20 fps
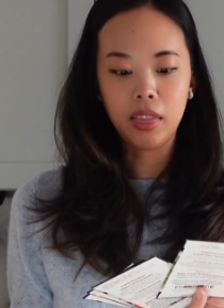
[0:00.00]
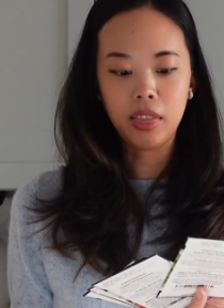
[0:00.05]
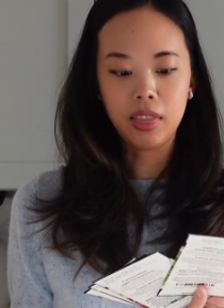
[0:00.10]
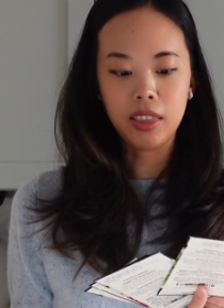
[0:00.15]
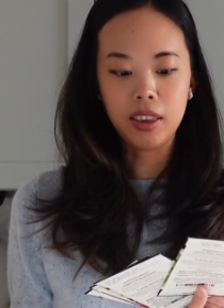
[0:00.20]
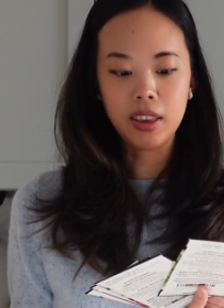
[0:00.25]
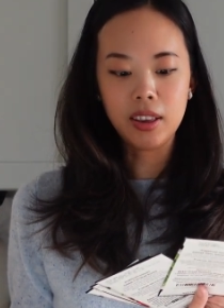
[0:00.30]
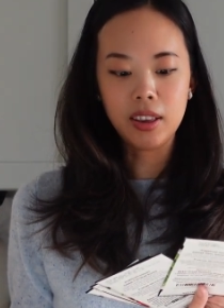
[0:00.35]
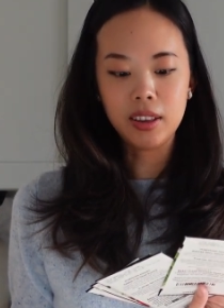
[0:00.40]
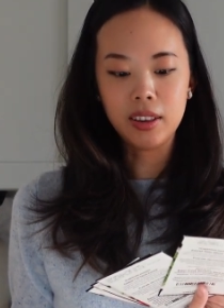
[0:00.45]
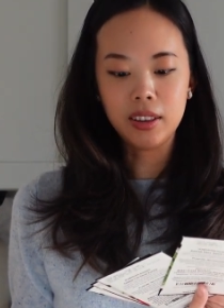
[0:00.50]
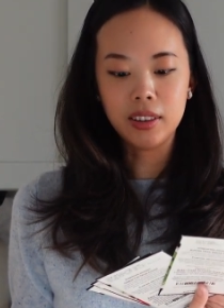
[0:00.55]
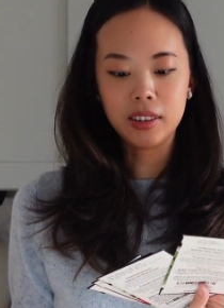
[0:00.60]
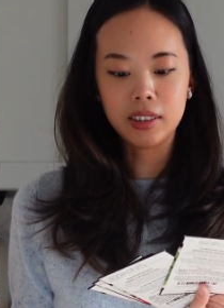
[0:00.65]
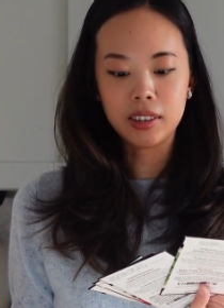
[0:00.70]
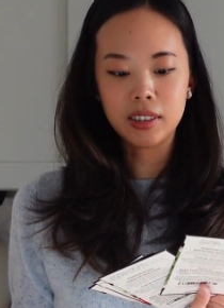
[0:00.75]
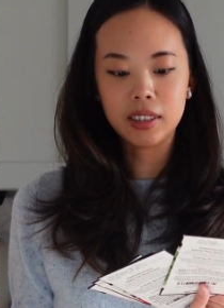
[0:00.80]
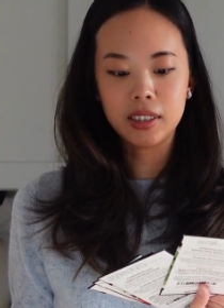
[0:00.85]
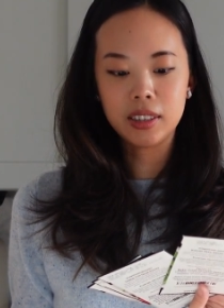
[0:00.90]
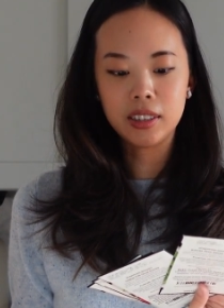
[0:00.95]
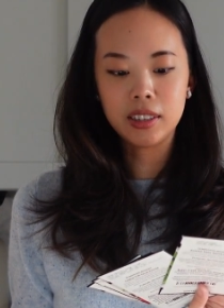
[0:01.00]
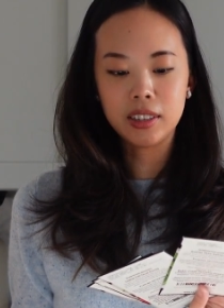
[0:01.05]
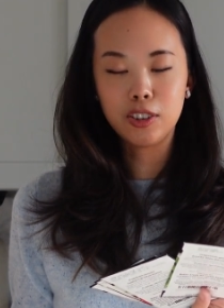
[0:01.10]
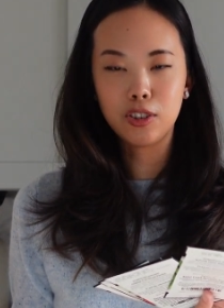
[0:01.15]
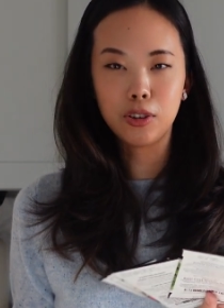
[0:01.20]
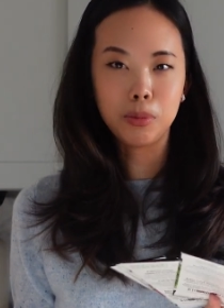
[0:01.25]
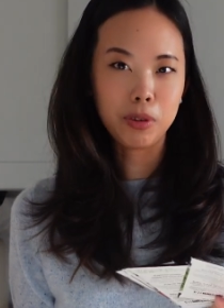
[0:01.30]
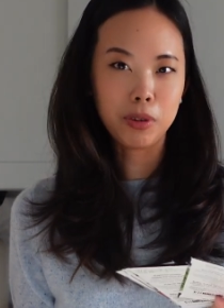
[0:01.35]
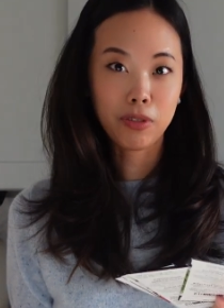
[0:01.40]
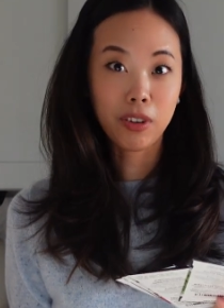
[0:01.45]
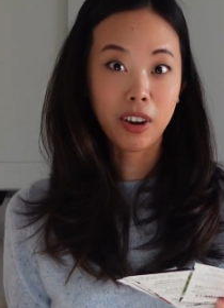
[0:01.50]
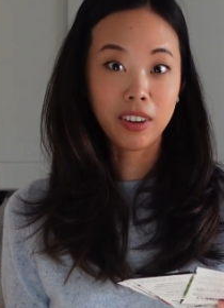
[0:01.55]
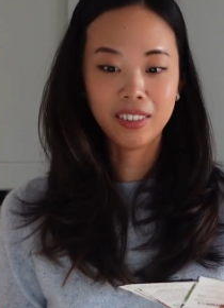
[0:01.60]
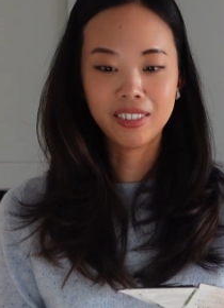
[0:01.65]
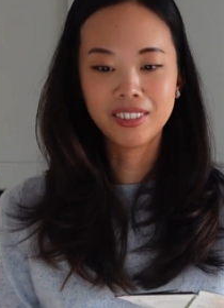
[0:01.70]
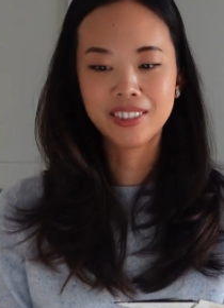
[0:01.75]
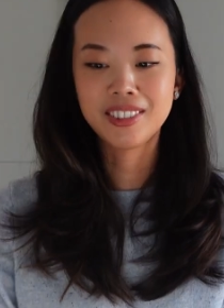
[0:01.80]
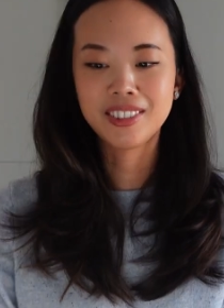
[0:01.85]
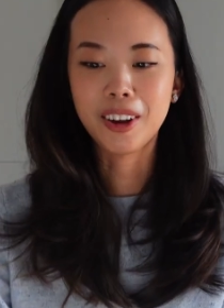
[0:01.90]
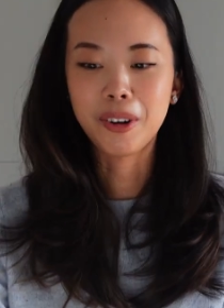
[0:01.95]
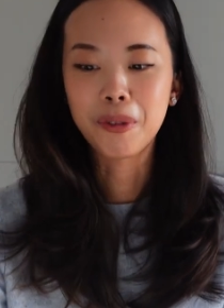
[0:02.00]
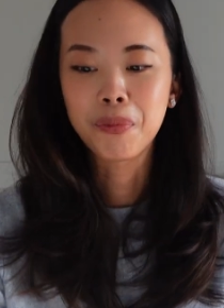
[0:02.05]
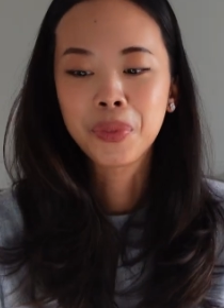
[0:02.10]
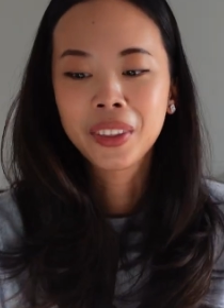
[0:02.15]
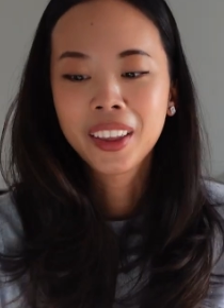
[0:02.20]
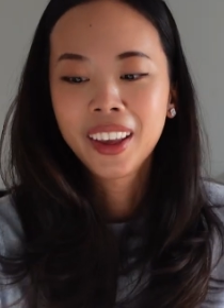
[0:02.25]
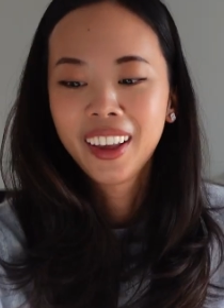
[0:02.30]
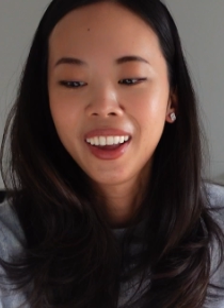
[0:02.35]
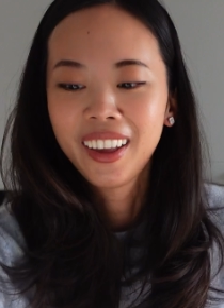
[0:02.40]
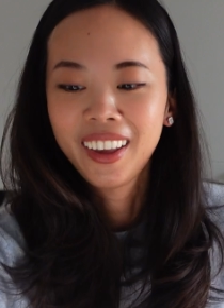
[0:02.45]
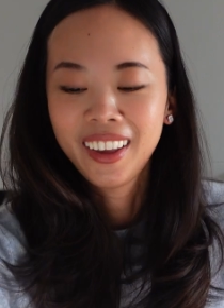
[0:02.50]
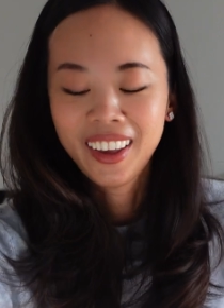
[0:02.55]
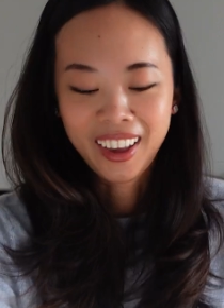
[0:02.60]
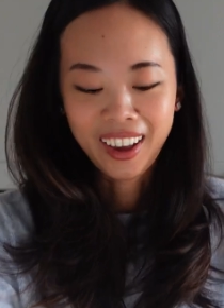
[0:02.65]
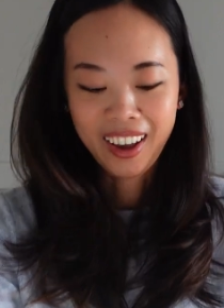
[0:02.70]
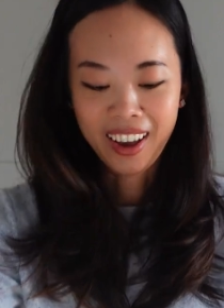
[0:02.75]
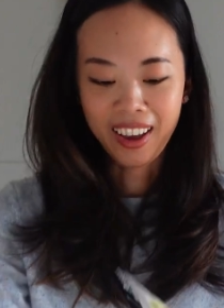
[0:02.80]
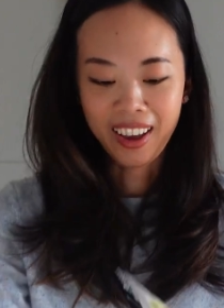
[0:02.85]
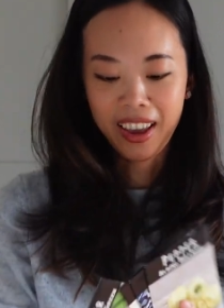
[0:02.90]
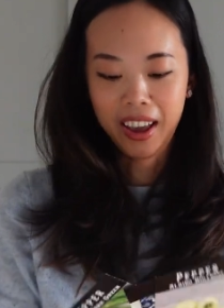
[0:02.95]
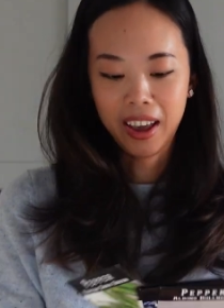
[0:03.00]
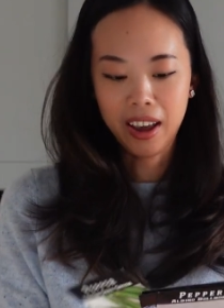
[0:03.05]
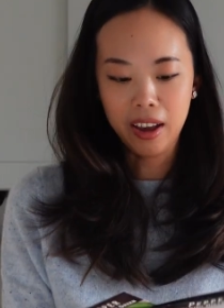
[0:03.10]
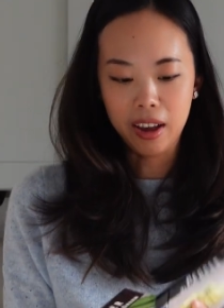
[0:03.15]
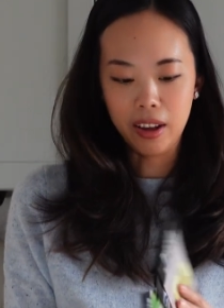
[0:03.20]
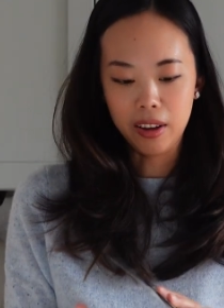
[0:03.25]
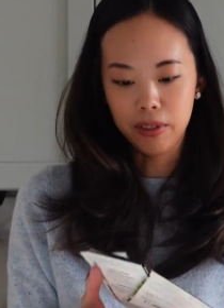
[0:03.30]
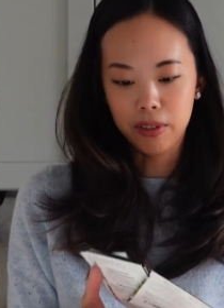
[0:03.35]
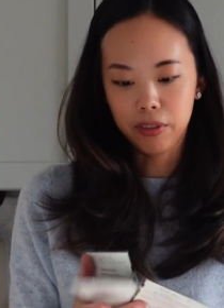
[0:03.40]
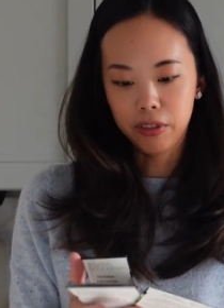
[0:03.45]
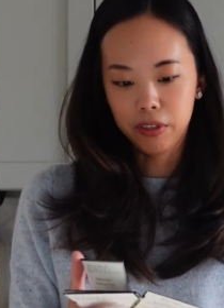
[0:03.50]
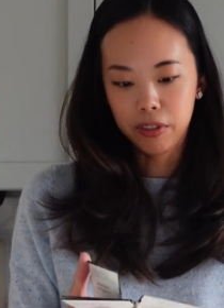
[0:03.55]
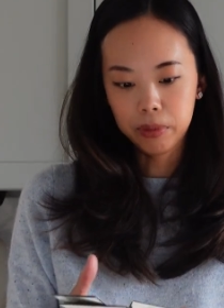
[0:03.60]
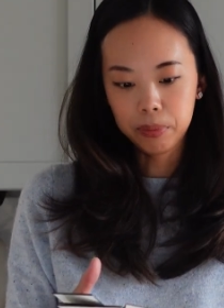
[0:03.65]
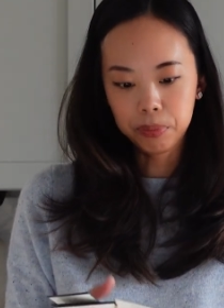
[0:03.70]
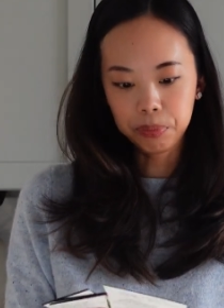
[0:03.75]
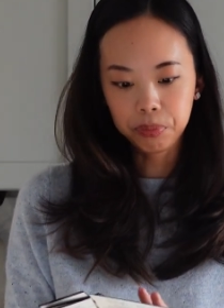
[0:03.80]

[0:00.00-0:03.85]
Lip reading: these should be fun. So I have